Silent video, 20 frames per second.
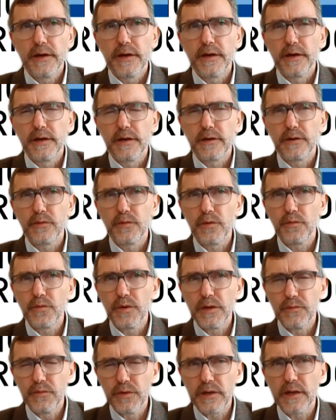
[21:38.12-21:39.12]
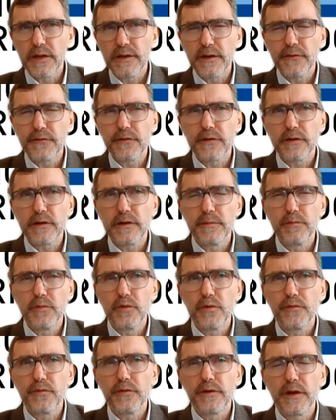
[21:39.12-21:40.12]
Uh, we, can definitely
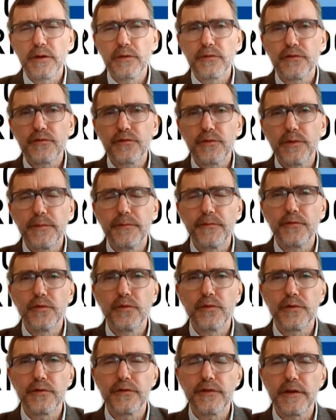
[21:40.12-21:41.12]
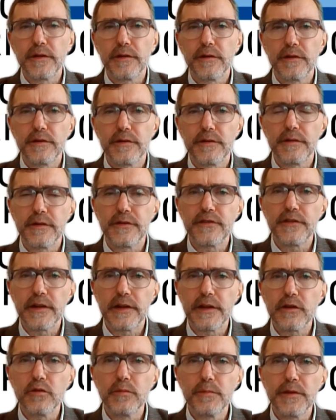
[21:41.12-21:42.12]
move downstream for, say, the,
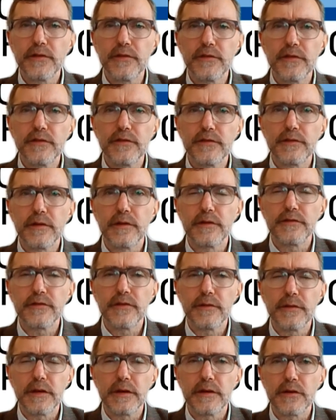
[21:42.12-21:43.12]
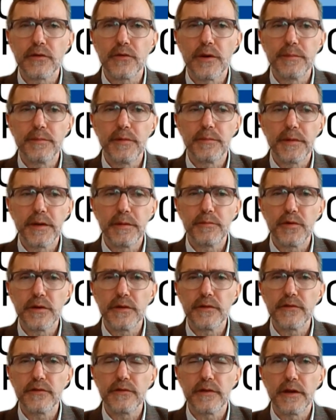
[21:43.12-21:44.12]
SealEco business, the synthetic rubber
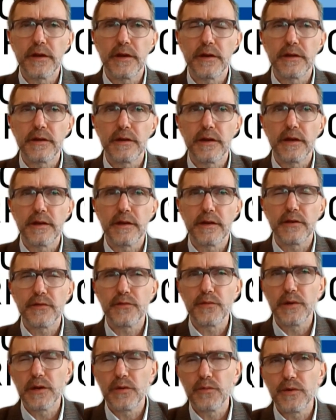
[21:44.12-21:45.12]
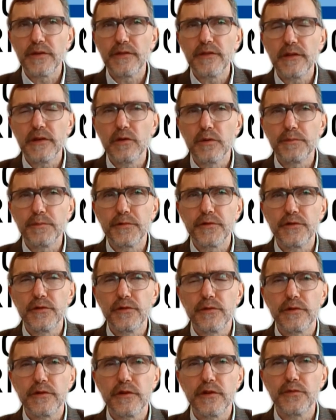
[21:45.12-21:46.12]
membranes, and, as well, we see
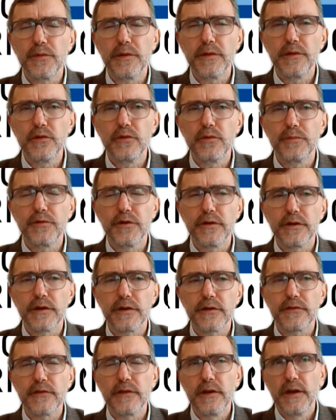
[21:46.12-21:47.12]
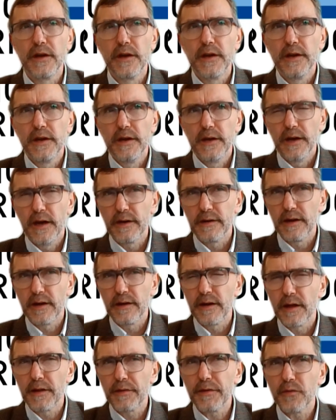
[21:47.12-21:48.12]
opportunities with new products.
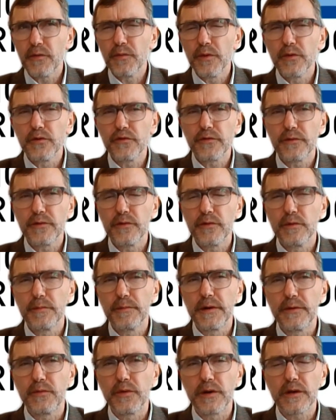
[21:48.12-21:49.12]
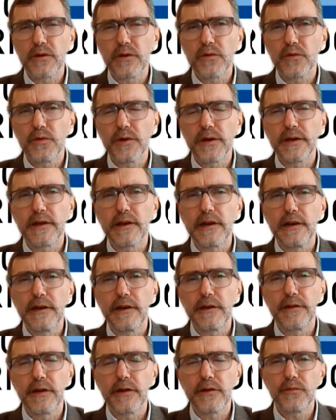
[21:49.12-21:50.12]
I, think we also normally were quite
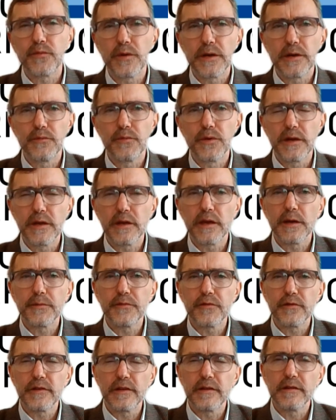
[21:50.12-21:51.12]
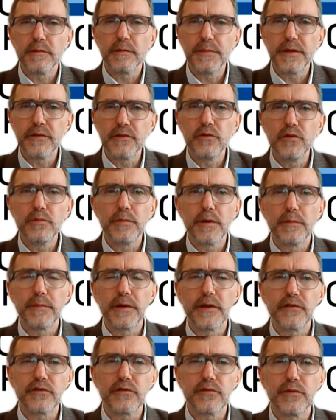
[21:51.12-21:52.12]
clear that when, it comes to, say, the
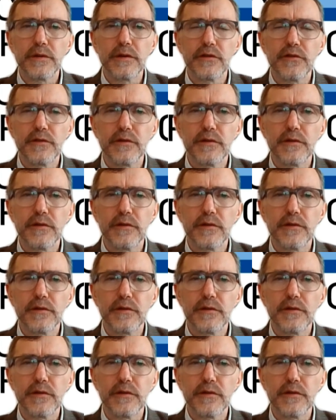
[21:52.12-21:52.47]
bitumen-based uh,